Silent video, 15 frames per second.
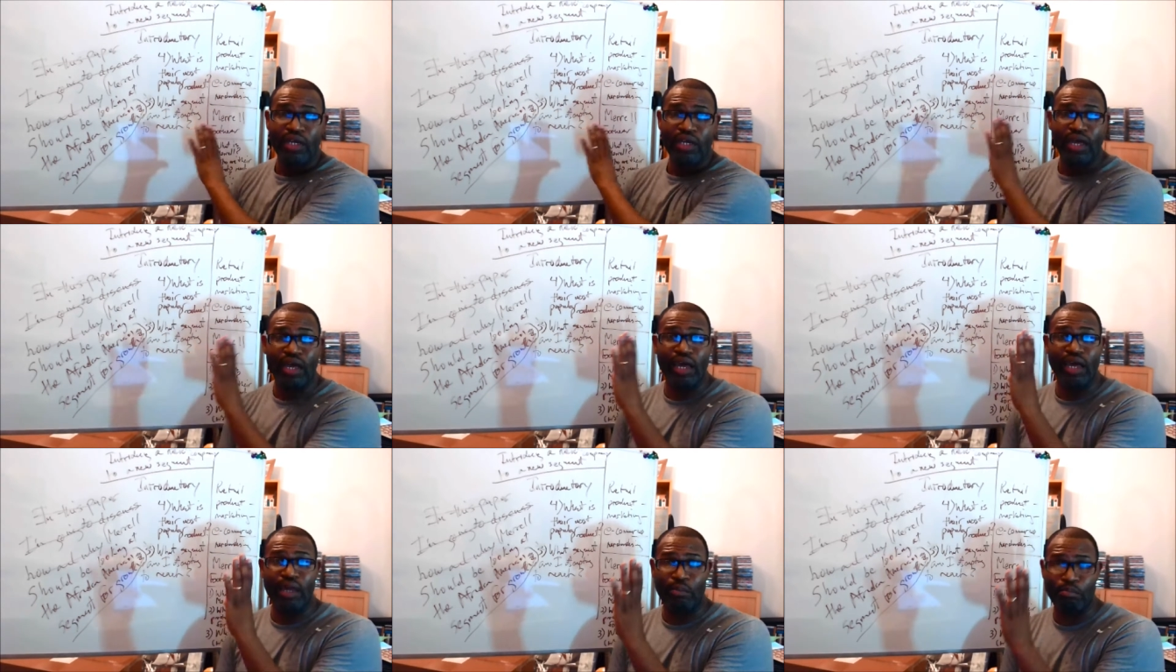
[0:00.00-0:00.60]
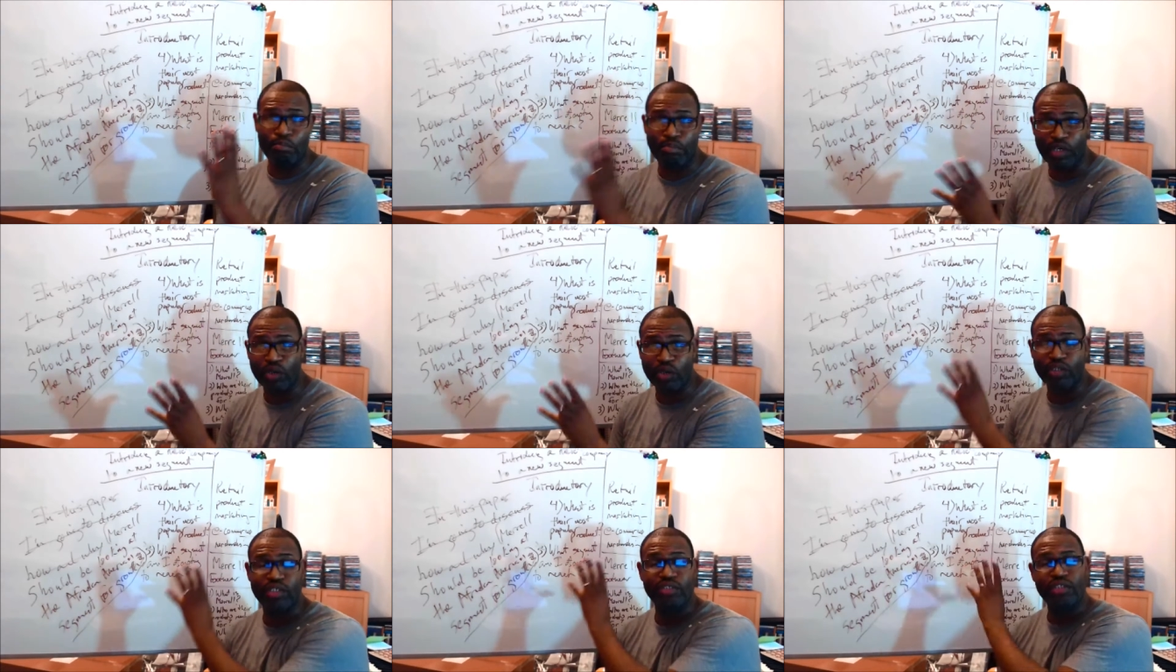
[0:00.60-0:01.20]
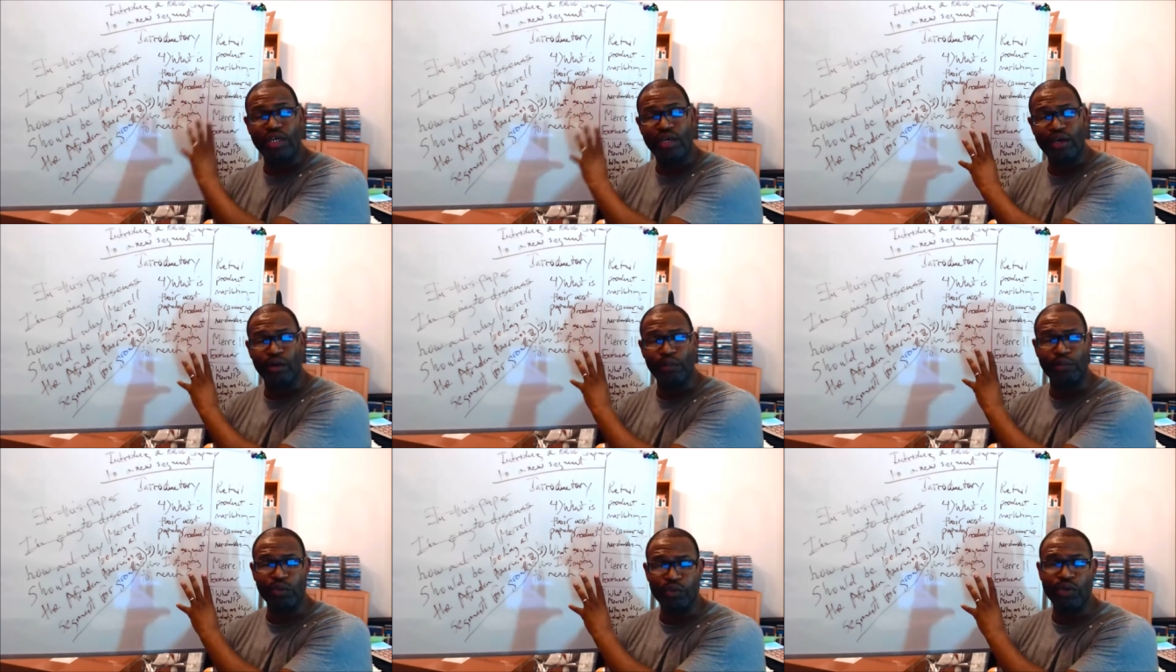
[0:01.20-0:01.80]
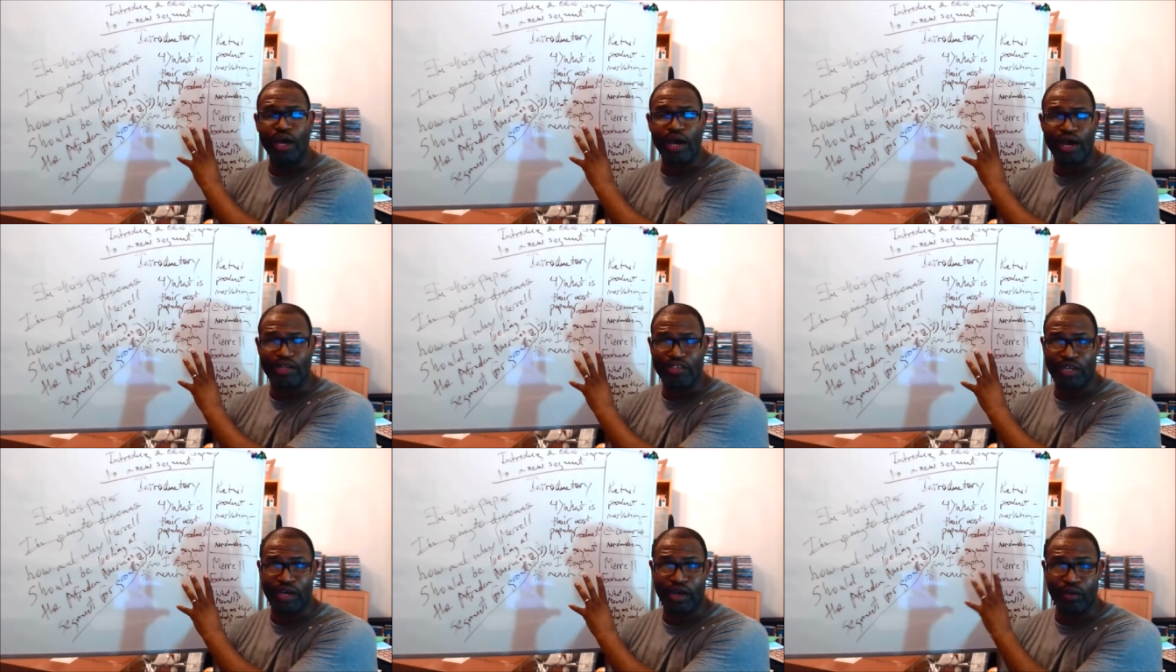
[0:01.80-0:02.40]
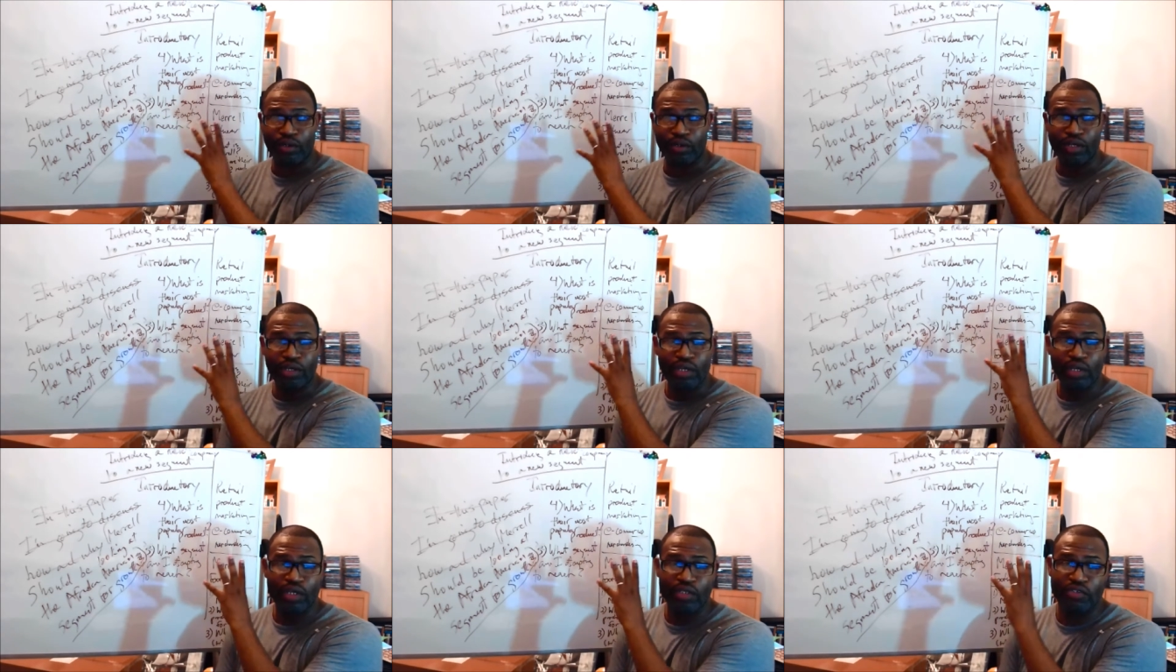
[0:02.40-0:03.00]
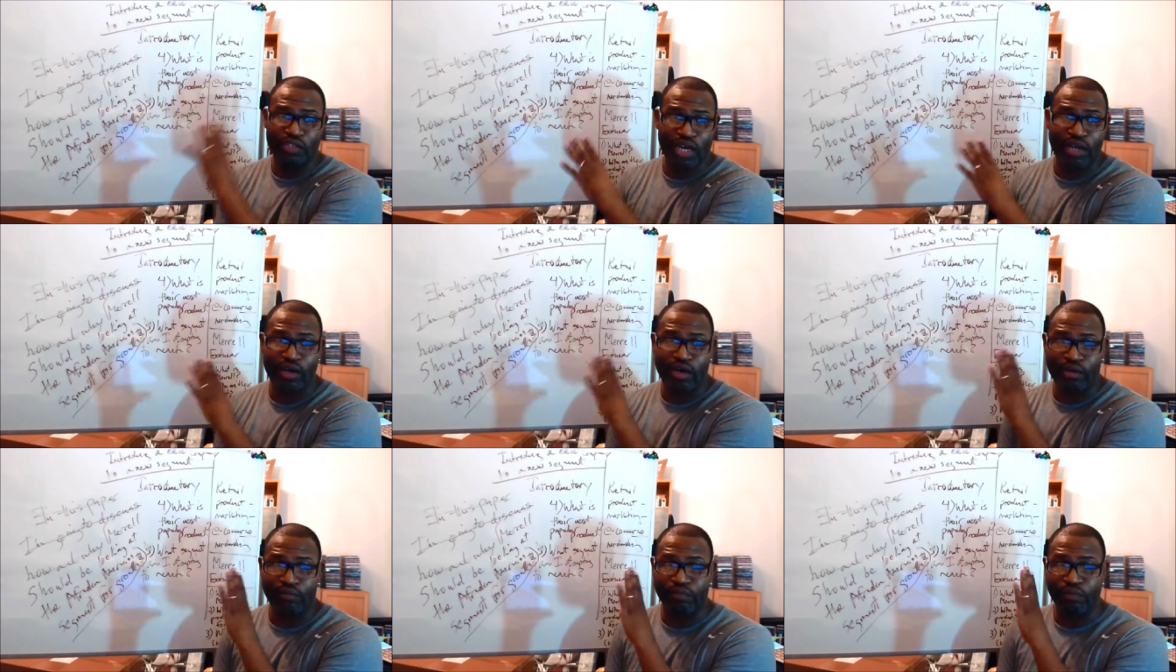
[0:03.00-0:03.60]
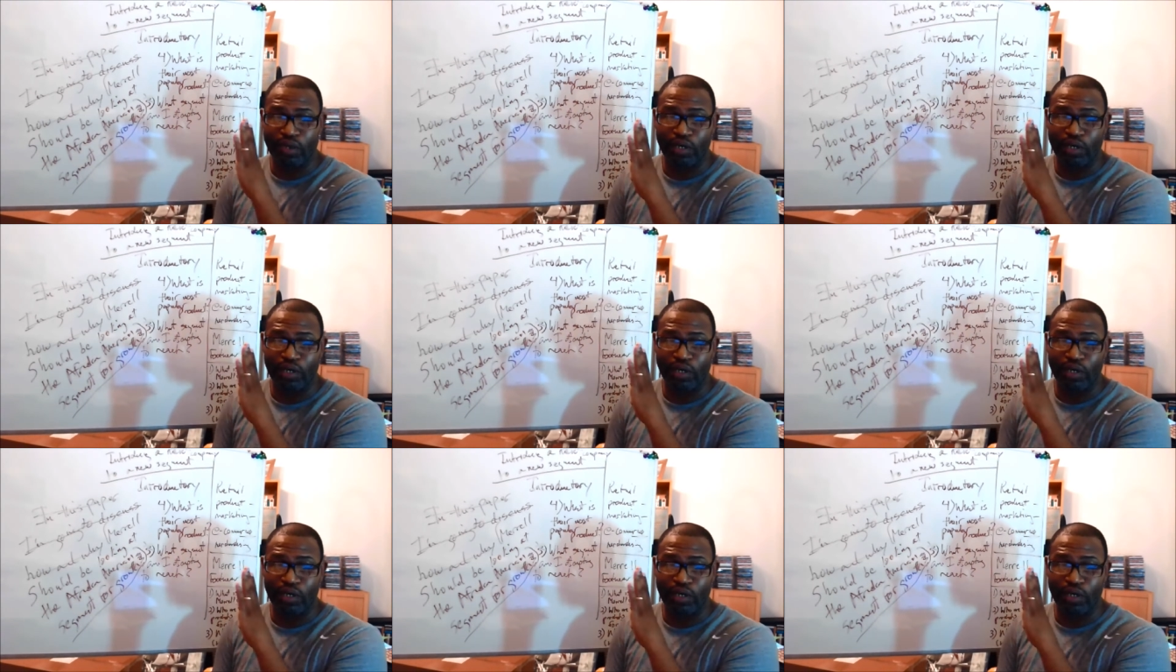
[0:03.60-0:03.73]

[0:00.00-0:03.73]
and build it to help you guys out instead of